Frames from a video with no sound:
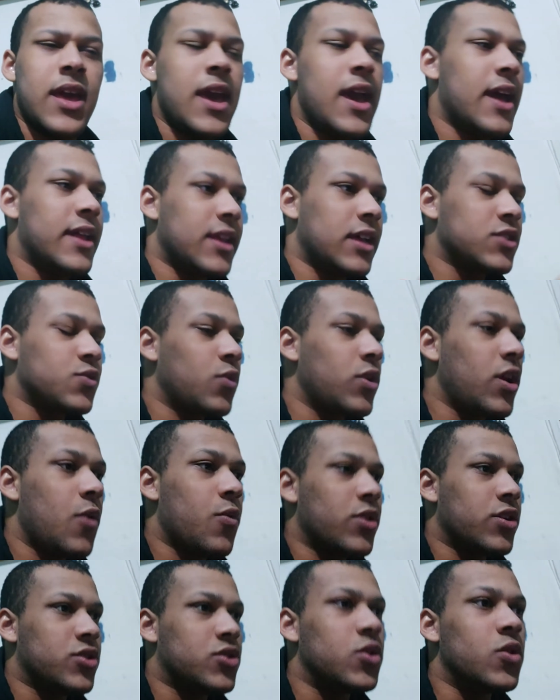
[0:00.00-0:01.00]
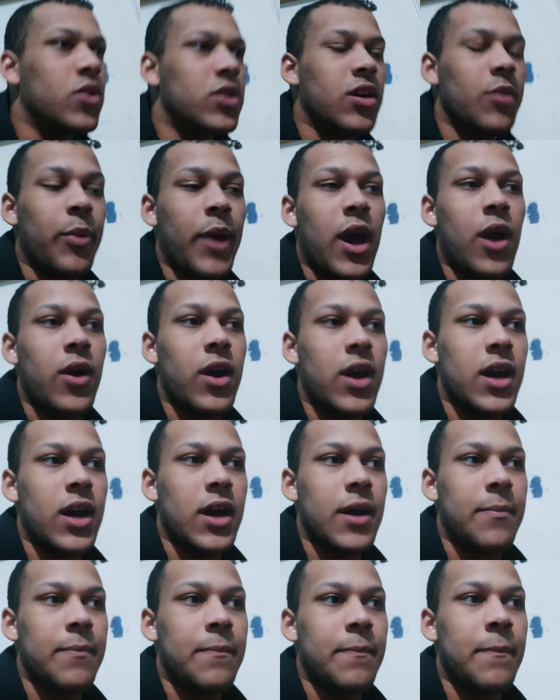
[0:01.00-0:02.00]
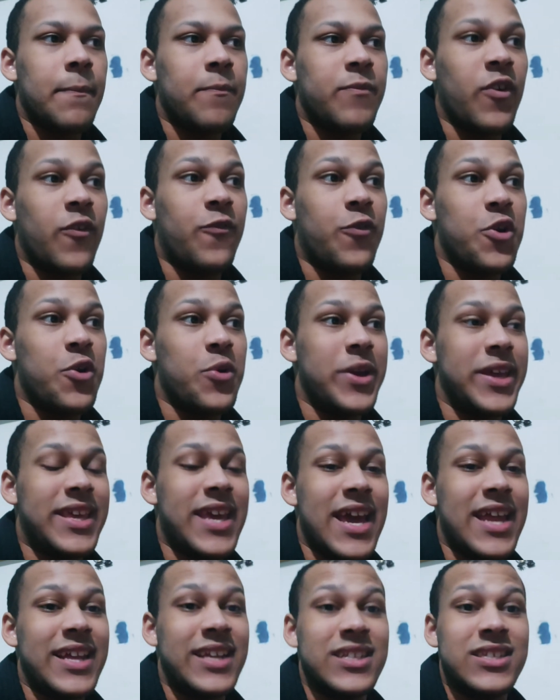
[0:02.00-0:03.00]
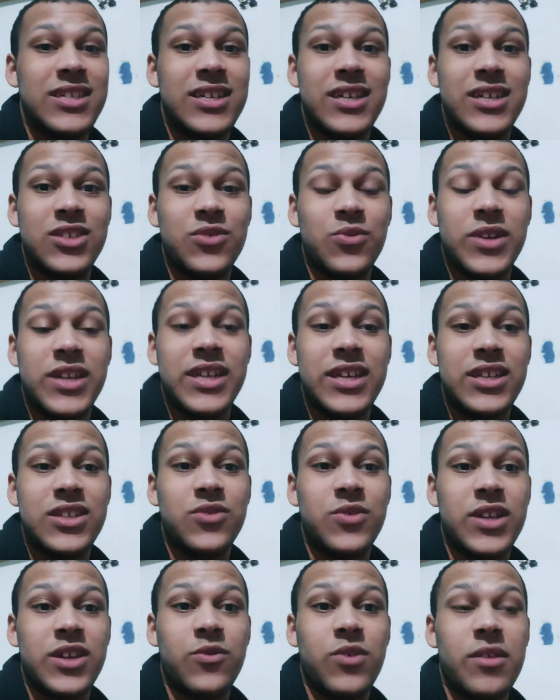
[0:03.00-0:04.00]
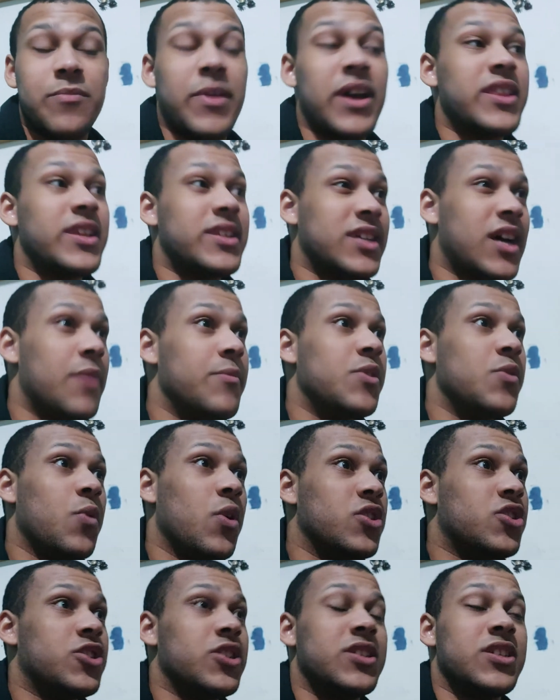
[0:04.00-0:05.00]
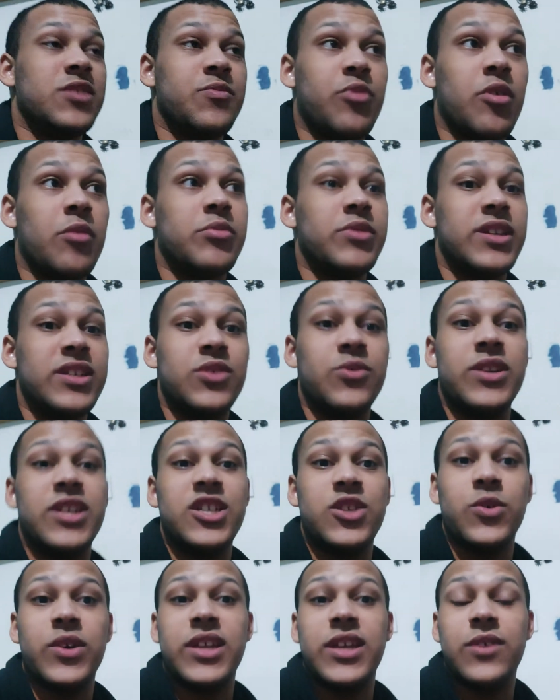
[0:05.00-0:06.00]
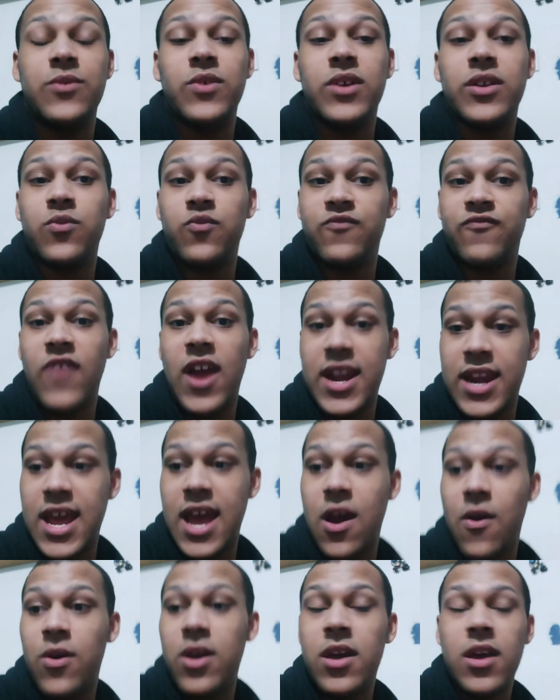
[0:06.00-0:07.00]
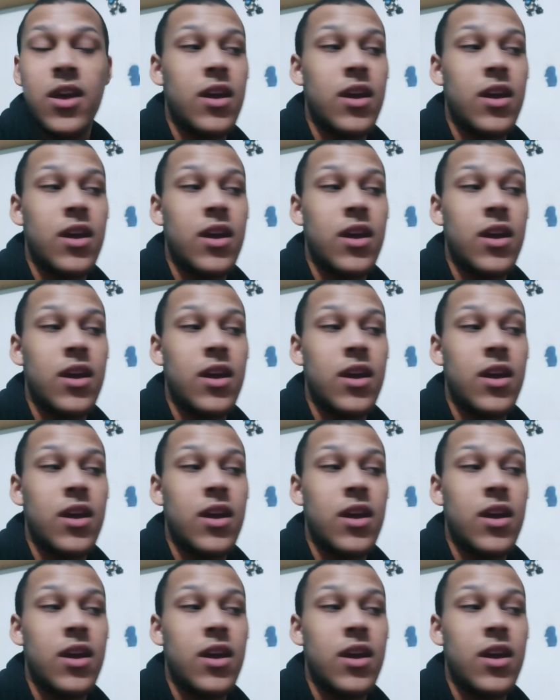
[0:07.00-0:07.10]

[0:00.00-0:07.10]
And that's what I want to talk about before we get into 2021. By the time you watch this, it's probably 2021 right now.